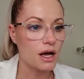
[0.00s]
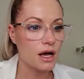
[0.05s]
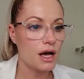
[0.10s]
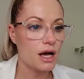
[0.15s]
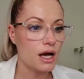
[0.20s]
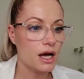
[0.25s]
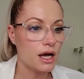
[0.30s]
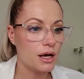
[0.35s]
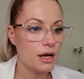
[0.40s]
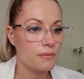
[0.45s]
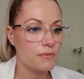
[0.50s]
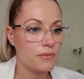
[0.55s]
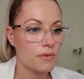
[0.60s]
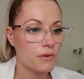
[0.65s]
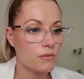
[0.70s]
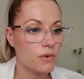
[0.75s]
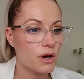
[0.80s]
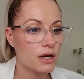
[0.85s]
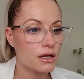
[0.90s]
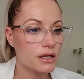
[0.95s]

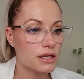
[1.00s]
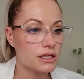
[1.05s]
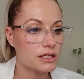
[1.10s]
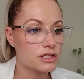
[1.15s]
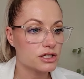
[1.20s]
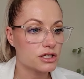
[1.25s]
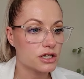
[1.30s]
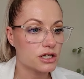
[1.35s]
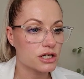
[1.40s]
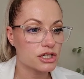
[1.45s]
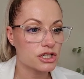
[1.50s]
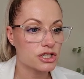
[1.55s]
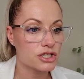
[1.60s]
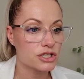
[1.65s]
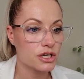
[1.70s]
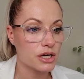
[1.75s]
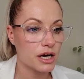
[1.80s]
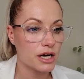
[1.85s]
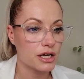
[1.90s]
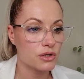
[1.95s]
Um, what cleanser
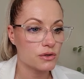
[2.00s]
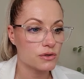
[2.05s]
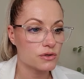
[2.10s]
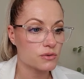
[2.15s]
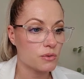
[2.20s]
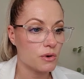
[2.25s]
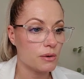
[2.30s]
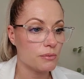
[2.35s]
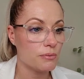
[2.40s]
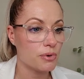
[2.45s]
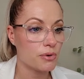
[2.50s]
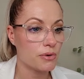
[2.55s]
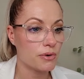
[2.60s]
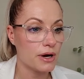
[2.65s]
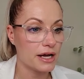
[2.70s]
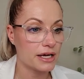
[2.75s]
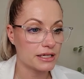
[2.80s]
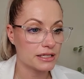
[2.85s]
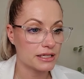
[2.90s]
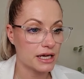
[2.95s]
should I use while
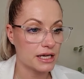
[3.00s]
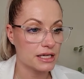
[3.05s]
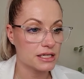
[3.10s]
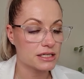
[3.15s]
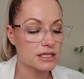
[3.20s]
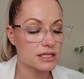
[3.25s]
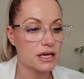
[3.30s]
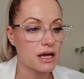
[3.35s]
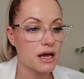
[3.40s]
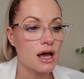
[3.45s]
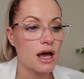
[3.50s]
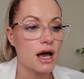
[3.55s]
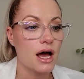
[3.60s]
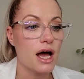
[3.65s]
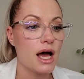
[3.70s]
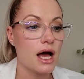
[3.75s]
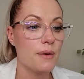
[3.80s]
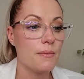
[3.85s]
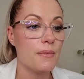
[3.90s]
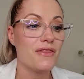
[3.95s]
pregnant?
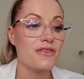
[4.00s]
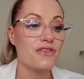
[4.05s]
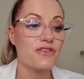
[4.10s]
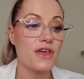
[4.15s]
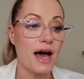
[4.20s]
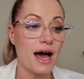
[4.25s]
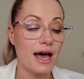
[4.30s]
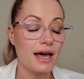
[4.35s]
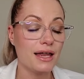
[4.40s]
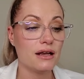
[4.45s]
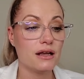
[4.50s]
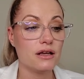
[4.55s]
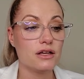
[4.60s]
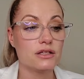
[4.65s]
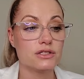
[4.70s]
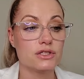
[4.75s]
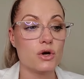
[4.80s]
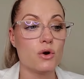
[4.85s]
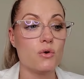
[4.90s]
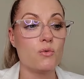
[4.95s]
Um, that
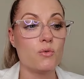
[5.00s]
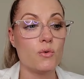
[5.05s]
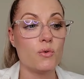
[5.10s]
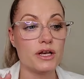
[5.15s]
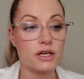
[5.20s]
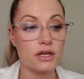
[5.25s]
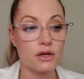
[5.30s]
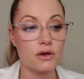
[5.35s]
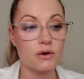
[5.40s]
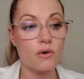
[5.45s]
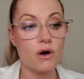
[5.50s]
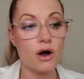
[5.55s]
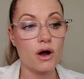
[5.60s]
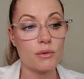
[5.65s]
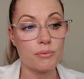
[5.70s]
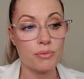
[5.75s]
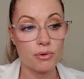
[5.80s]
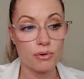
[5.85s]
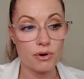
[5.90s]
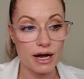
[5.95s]
so when you
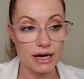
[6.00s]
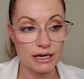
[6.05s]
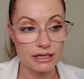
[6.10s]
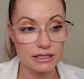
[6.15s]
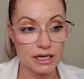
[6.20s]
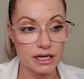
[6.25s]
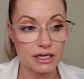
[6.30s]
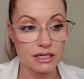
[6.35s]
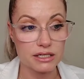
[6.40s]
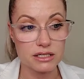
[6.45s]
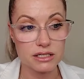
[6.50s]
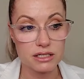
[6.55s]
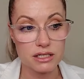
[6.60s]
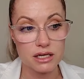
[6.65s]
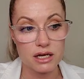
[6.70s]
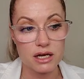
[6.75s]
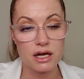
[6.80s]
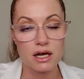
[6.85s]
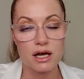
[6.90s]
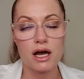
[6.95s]
are pregnant,
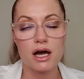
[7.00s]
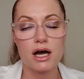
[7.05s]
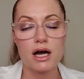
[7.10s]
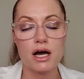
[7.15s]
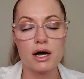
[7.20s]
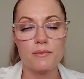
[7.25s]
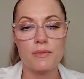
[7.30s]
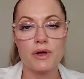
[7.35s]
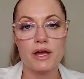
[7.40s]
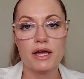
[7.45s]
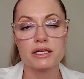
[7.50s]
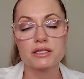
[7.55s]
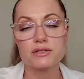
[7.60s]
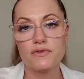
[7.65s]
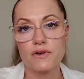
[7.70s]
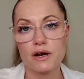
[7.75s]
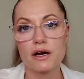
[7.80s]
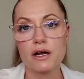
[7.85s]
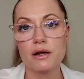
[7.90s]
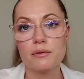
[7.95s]
um, it
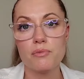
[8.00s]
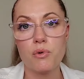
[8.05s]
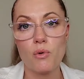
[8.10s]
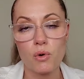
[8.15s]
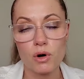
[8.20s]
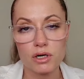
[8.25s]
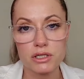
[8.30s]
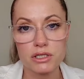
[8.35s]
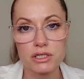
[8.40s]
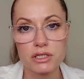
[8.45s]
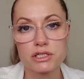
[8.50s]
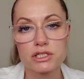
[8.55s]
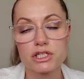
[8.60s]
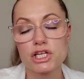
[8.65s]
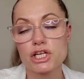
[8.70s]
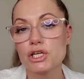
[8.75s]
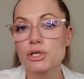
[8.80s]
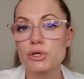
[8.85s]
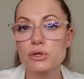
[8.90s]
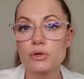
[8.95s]
is very important
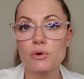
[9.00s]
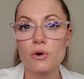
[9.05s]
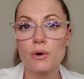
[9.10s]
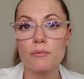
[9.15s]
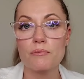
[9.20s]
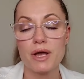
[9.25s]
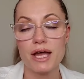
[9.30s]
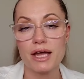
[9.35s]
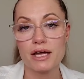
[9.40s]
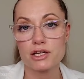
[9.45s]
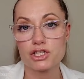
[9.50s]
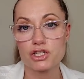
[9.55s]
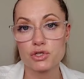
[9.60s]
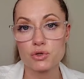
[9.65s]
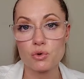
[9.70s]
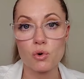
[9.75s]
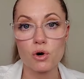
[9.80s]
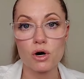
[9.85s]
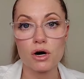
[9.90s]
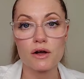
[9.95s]
to make
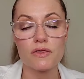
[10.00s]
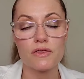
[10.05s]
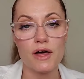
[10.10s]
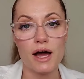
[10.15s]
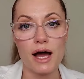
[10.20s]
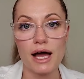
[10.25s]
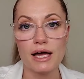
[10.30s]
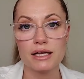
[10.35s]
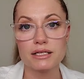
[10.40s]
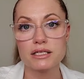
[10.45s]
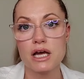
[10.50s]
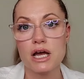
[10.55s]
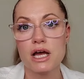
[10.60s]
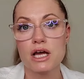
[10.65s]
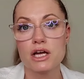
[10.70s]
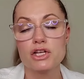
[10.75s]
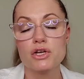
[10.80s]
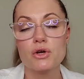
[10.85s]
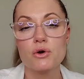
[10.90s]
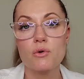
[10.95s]
sure that
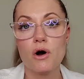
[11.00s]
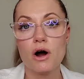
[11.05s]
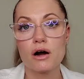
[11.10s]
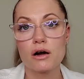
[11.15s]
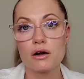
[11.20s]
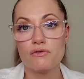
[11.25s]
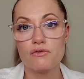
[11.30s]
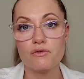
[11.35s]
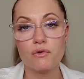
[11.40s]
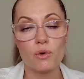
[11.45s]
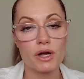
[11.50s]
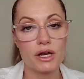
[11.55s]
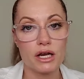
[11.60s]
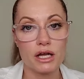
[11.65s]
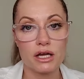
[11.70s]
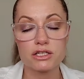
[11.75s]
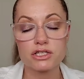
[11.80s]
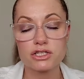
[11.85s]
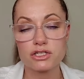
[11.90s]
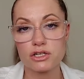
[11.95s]
you are
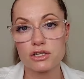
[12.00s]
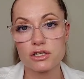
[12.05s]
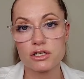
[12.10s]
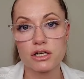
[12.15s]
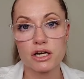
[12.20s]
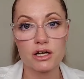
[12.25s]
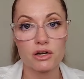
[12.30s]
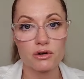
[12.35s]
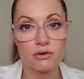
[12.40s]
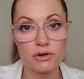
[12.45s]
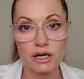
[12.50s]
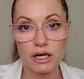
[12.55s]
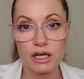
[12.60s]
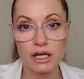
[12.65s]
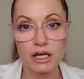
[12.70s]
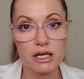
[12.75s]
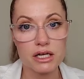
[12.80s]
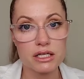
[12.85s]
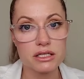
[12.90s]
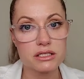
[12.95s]
avoiding certain
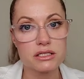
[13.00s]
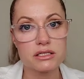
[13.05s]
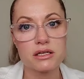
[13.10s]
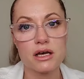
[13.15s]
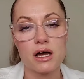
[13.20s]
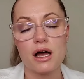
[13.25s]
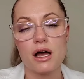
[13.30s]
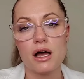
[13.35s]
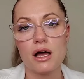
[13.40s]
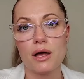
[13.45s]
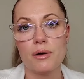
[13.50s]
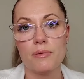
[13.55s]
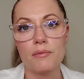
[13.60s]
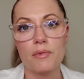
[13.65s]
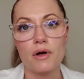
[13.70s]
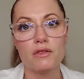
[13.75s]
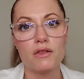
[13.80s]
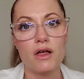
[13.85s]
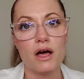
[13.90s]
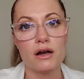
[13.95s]
ingredients.
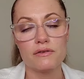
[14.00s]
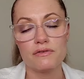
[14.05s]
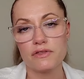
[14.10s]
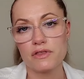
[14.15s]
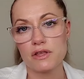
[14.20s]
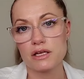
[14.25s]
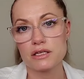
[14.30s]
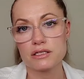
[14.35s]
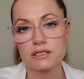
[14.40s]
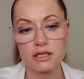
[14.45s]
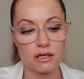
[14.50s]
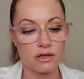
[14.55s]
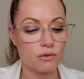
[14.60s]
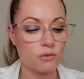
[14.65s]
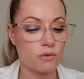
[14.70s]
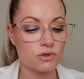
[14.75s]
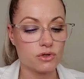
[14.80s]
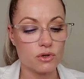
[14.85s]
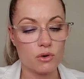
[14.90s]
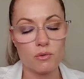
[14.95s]
Um, a lot of things like
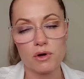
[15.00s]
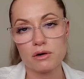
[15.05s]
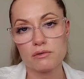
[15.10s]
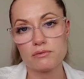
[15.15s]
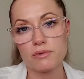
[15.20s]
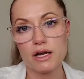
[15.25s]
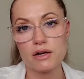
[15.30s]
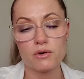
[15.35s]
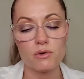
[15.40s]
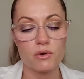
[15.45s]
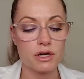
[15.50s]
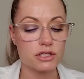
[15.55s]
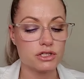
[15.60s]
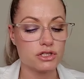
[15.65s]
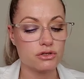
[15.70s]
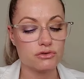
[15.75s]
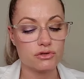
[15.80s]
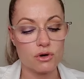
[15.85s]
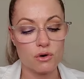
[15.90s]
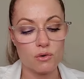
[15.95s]
you don't want
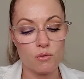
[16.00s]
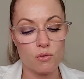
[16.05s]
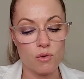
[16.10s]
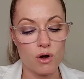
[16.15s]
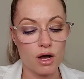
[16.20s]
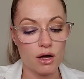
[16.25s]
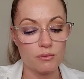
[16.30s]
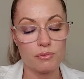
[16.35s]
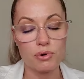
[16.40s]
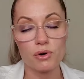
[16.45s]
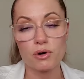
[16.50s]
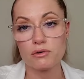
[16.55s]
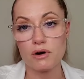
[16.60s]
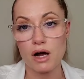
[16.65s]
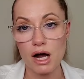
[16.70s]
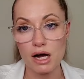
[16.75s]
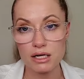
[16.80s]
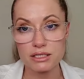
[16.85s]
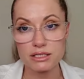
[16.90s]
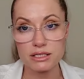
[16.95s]
retinoids, you don't want
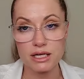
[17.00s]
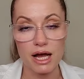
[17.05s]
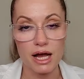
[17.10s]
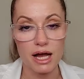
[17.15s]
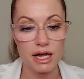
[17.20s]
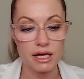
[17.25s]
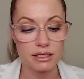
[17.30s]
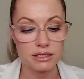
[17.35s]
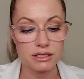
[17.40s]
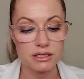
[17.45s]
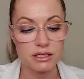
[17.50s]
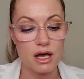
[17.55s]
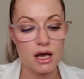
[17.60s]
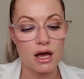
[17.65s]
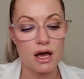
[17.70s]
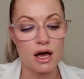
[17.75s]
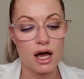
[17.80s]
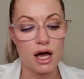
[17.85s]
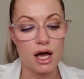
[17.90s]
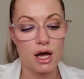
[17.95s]
peroxides,
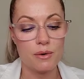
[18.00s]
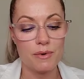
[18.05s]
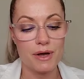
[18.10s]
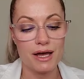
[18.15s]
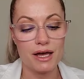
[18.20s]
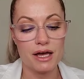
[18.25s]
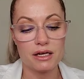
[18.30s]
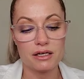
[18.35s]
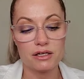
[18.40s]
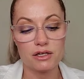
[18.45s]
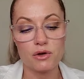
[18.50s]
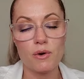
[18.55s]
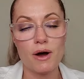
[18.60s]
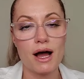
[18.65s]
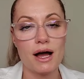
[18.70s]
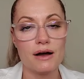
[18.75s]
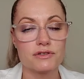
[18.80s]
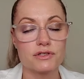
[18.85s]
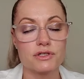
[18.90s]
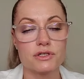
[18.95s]
um, and you
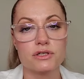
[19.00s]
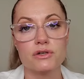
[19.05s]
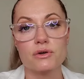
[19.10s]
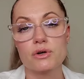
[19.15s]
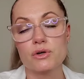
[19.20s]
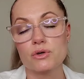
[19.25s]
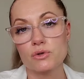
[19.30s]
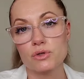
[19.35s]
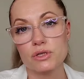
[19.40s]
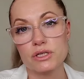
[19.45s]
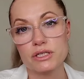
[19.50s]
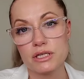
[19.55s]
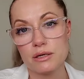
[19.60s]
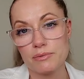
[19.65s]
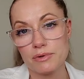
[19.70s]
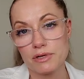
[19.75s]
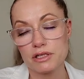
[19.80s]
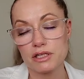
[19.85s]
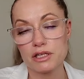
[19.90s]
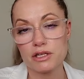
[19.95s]
have to, you can only
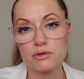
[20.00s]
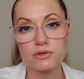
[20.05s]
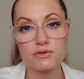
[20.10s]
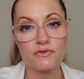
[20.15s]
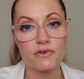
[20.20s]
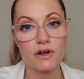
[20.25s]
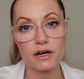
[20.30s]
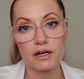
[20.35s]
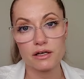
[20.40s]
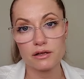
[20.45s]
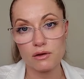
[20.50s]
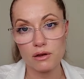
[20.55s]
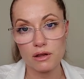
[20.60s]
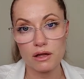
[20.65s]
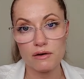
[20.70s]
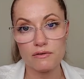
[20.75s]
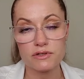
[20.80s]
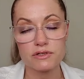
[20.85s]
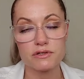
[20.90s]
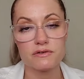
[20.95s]
typically use very low
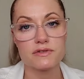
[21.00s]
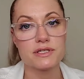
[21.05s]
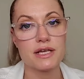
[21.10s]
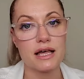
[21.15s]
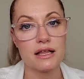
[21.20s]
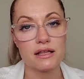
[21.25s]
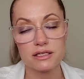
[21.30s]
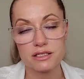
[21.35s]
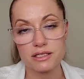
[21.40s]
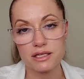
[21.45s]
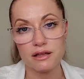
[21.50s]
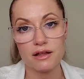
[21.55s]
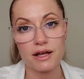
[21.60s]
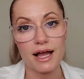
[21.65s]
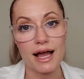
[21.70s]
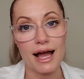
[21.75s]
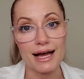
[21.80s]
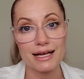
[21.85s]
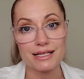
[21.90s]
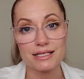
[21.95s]
levels of
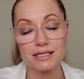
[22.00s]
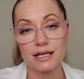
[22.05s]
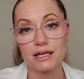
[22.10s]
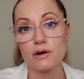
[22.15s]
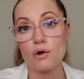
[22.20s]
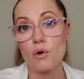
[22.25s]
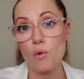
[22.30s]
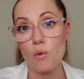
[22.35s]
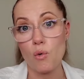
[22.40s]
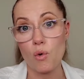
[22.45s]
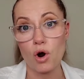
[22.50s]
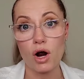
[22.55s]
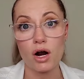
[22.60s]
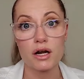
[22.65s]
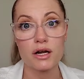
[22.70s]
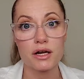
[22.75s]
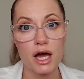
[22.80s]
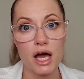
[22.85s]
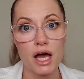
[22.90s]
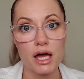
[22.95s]
salicylic acid
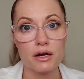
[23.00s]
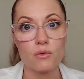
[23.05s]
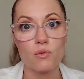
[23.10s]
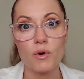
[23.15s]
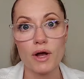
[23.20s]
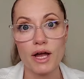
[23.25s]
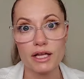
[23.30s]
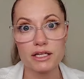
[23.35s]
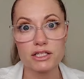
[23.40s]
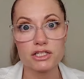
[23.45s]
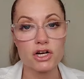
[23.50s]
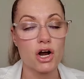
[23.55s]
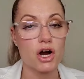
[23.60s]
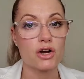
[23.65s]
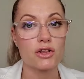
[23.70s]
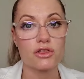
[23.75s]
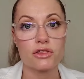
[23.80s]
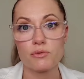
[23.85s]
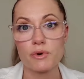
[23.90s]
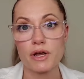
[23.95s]
or none, which
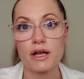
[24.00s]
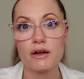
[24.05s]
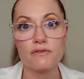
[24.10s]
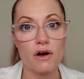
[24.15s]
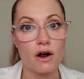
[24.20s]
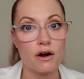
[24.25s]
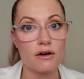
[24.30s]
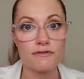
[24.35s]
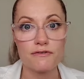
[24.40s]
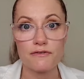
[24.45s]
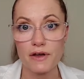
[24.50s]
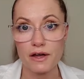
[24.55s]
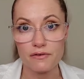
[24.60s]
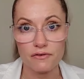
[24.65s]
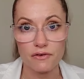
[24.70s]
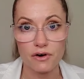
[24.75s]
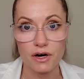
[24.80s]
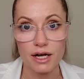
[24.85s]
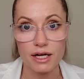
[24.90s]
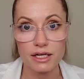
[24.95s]
are three of our
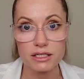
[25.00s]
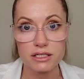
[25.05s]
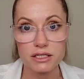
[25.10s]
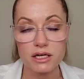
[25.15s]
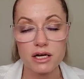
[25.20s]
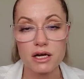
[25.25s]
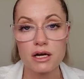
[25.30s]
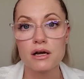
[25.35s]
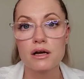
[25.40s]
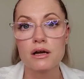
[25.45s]
favorite